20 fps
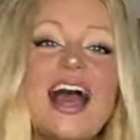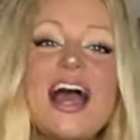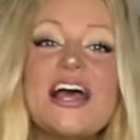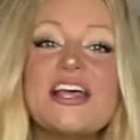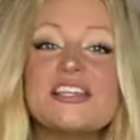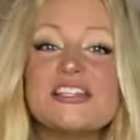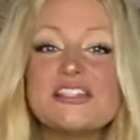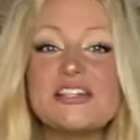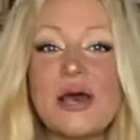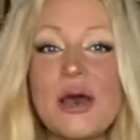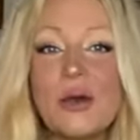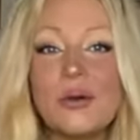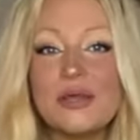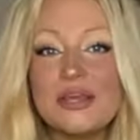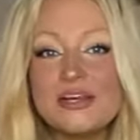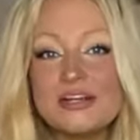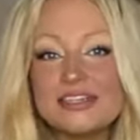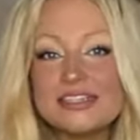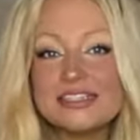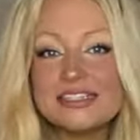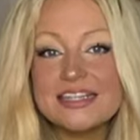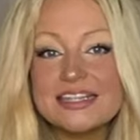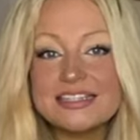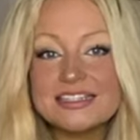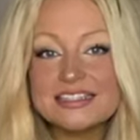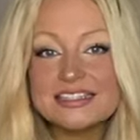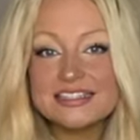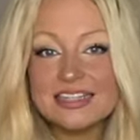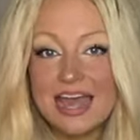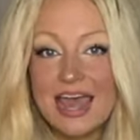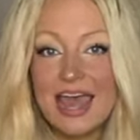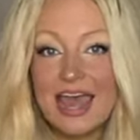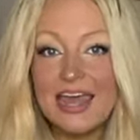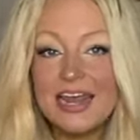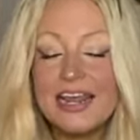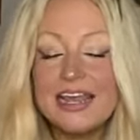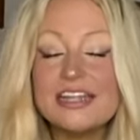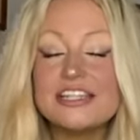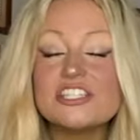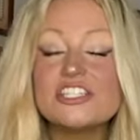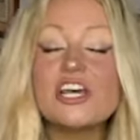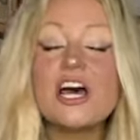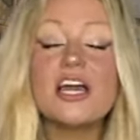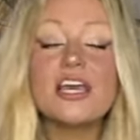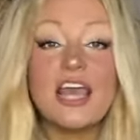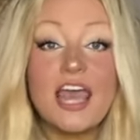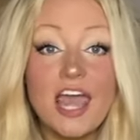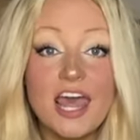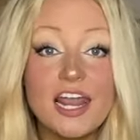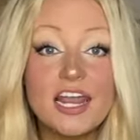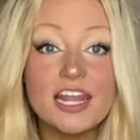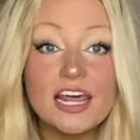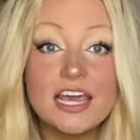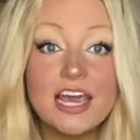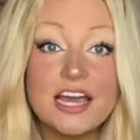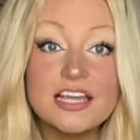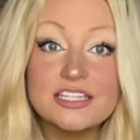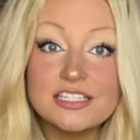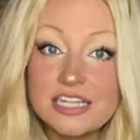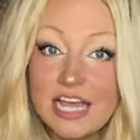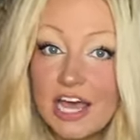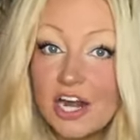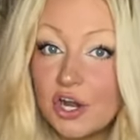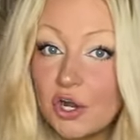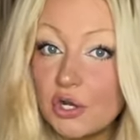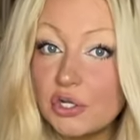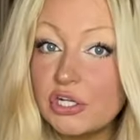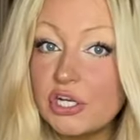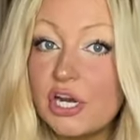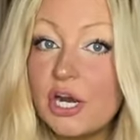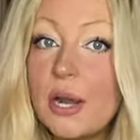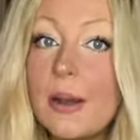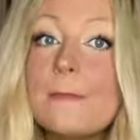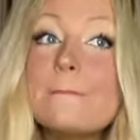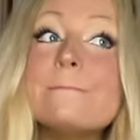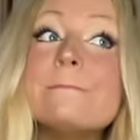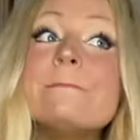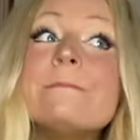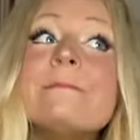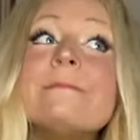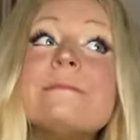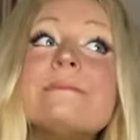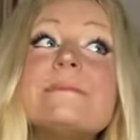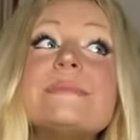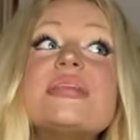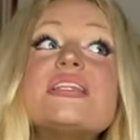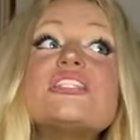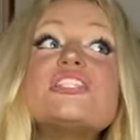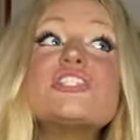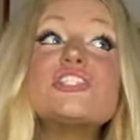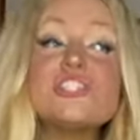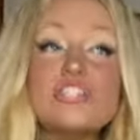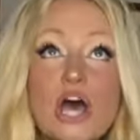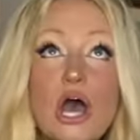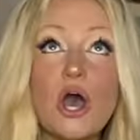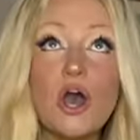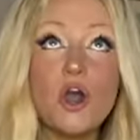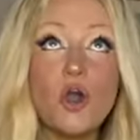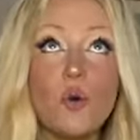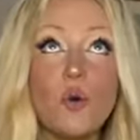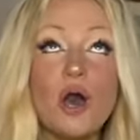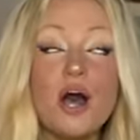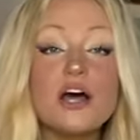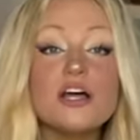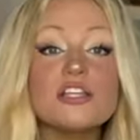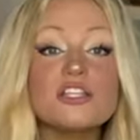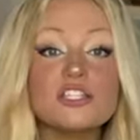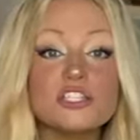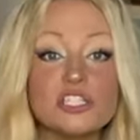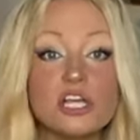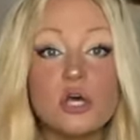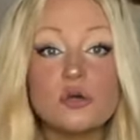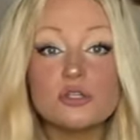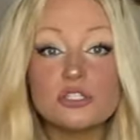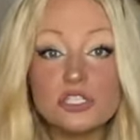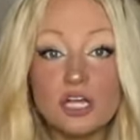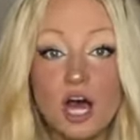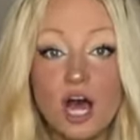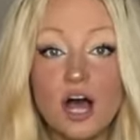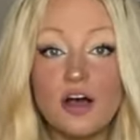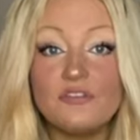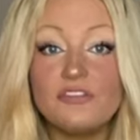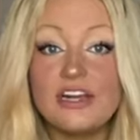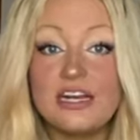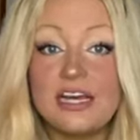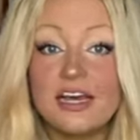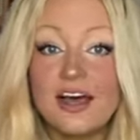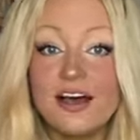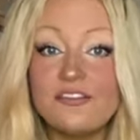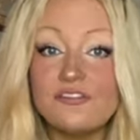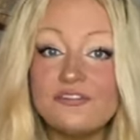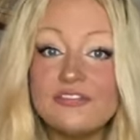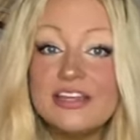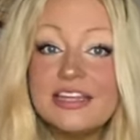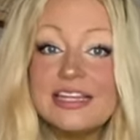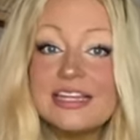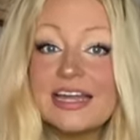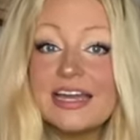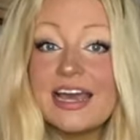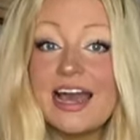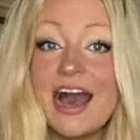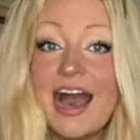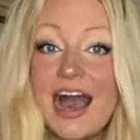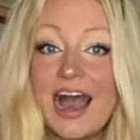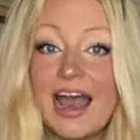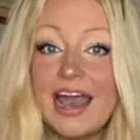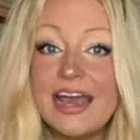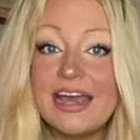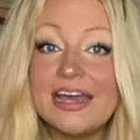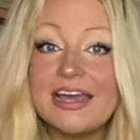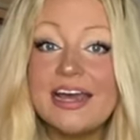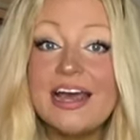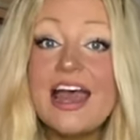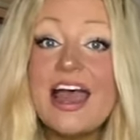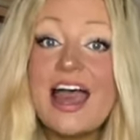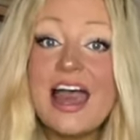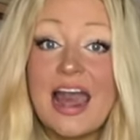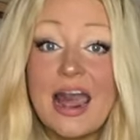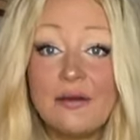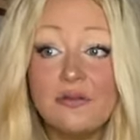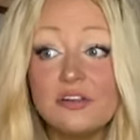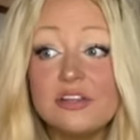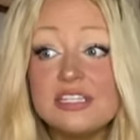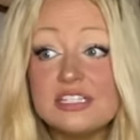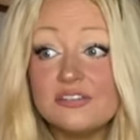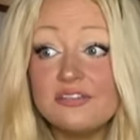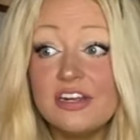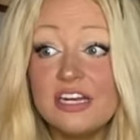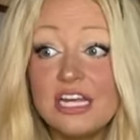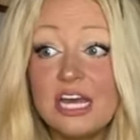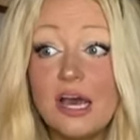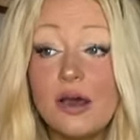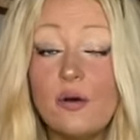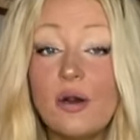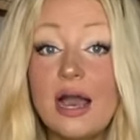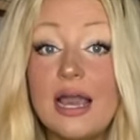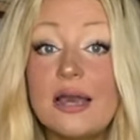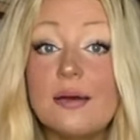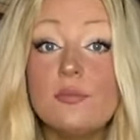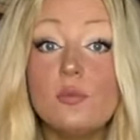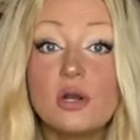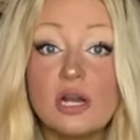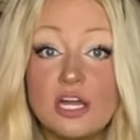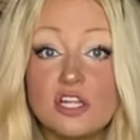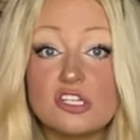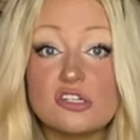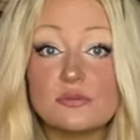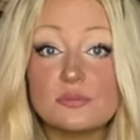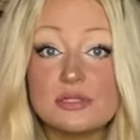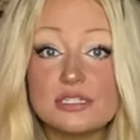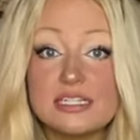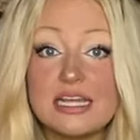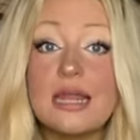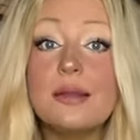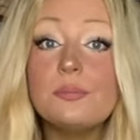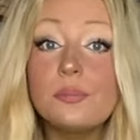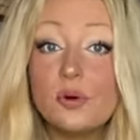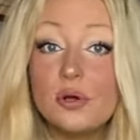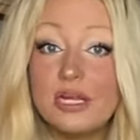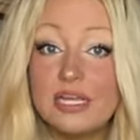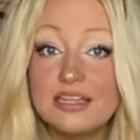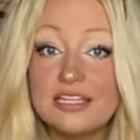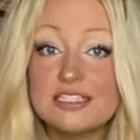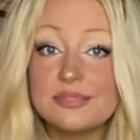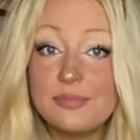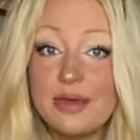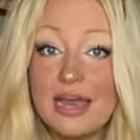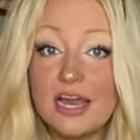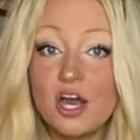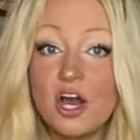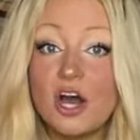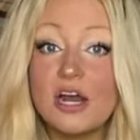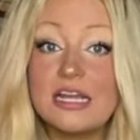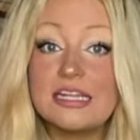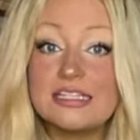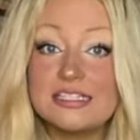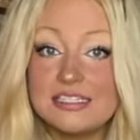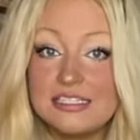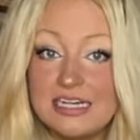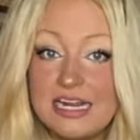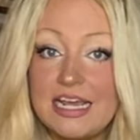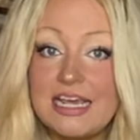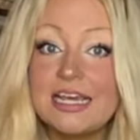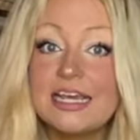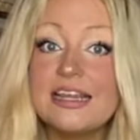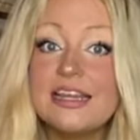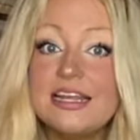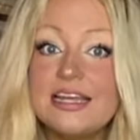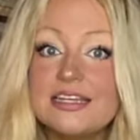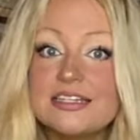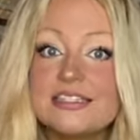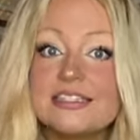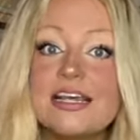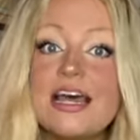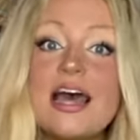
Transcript: So here's the set. It's again, like I said earlier, so soft and comfy. Like after this video, I am 100% putting this back on and staying in this.